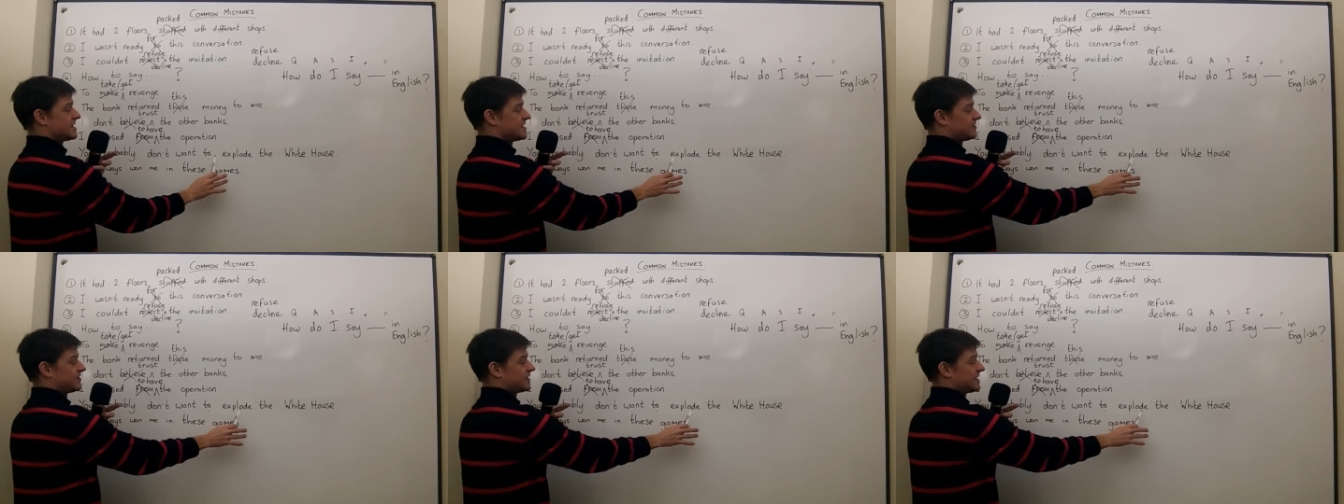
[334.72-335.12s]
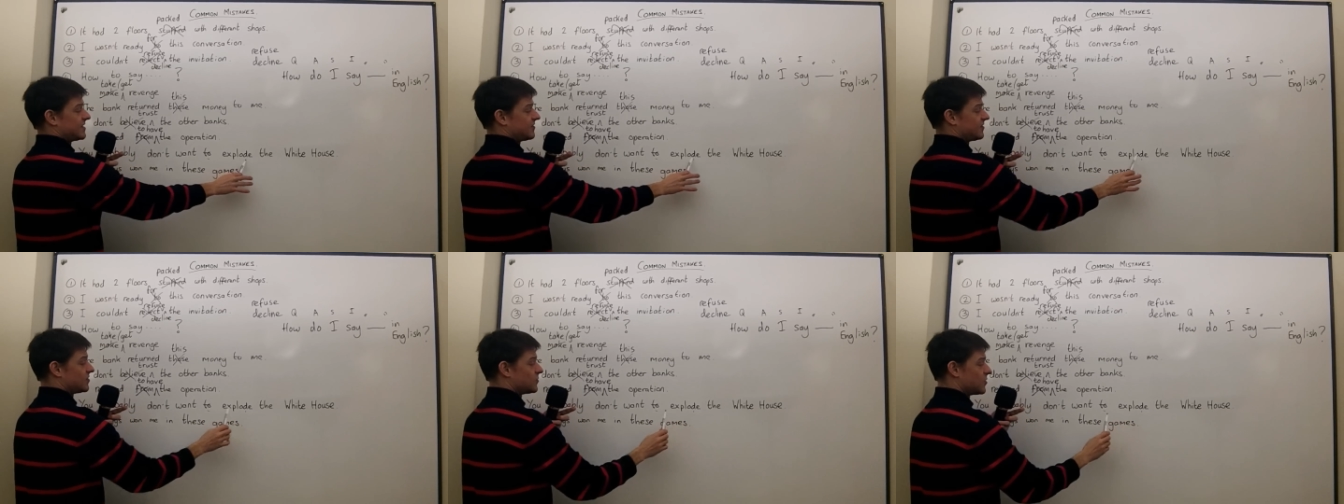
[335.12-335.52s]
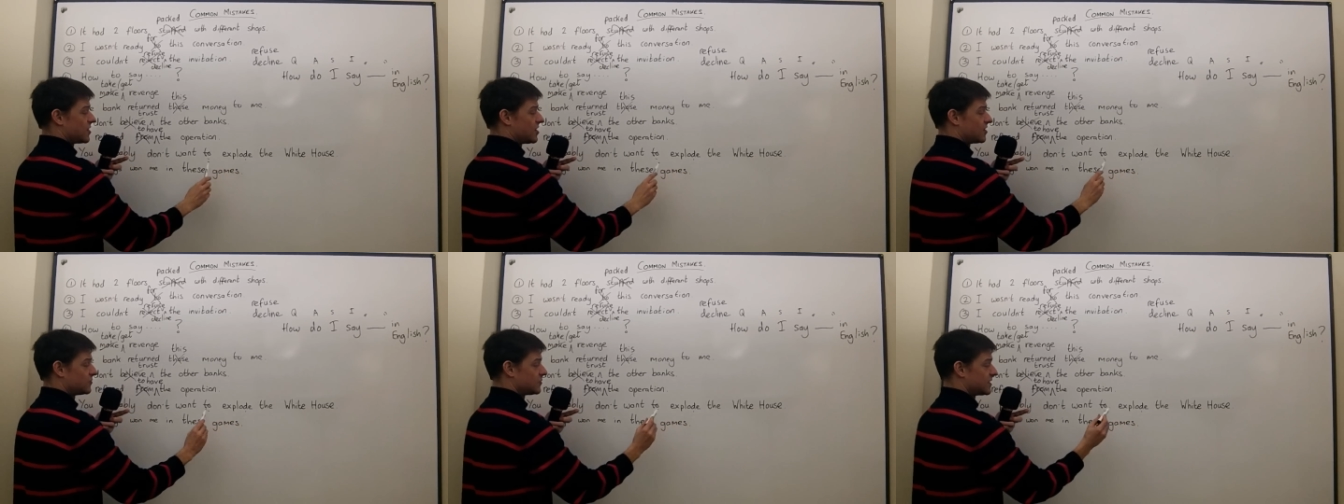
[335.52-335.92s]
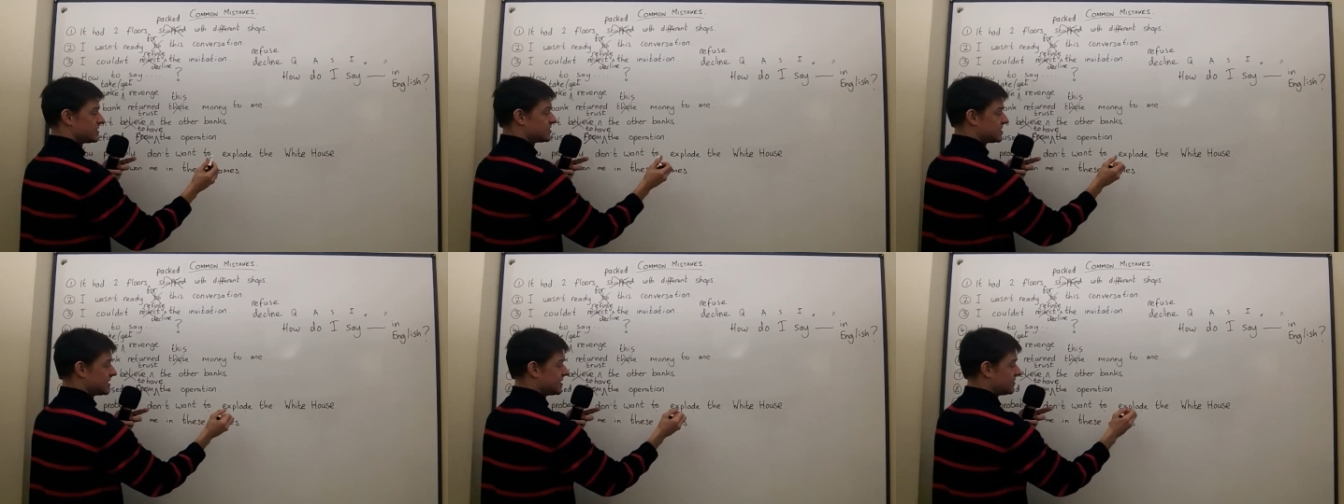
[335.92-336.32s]
this is the word
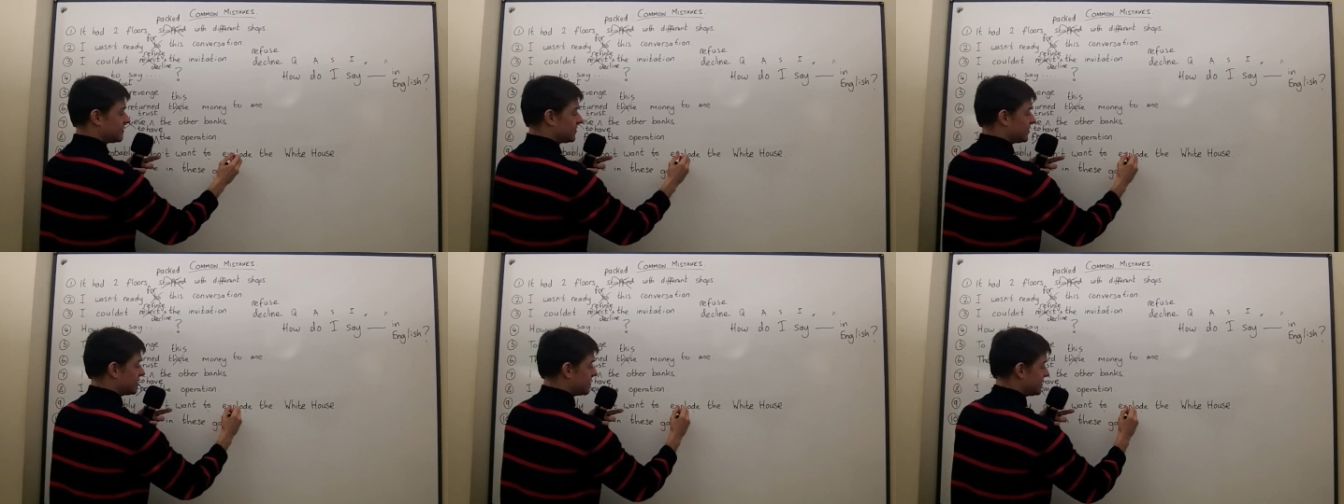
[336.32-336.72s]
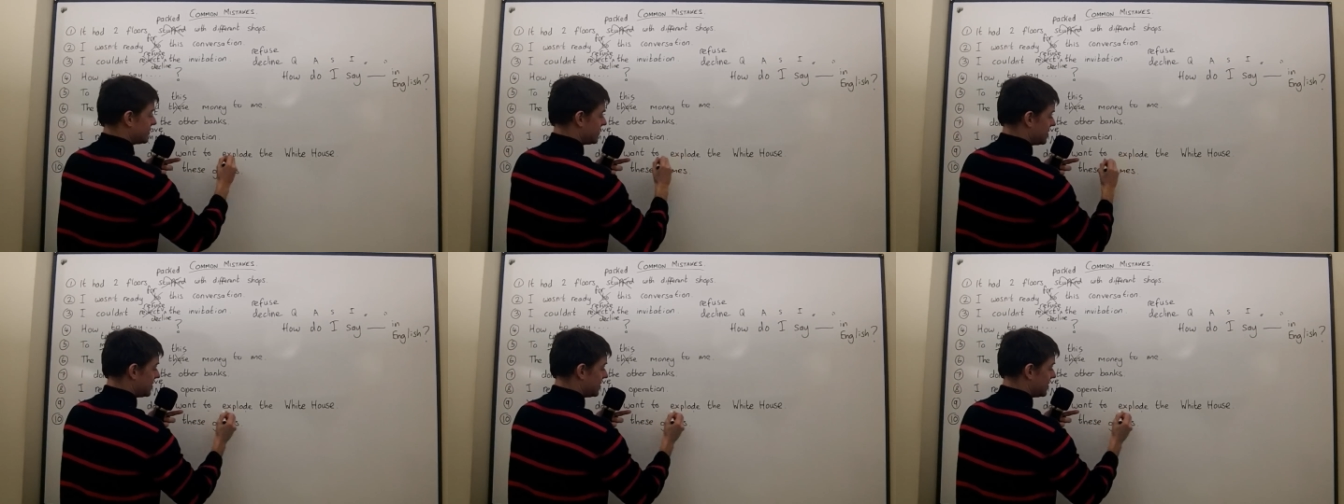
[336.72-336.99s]
which is